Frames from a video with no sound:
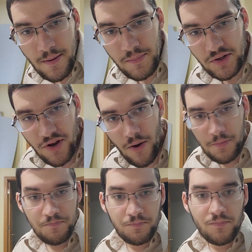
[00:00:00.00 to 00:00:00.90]
But no,
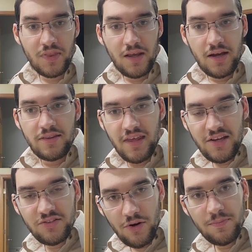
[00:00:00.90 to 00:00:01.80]
they
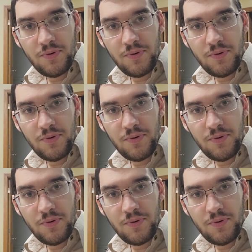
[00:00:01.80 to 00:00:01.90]
started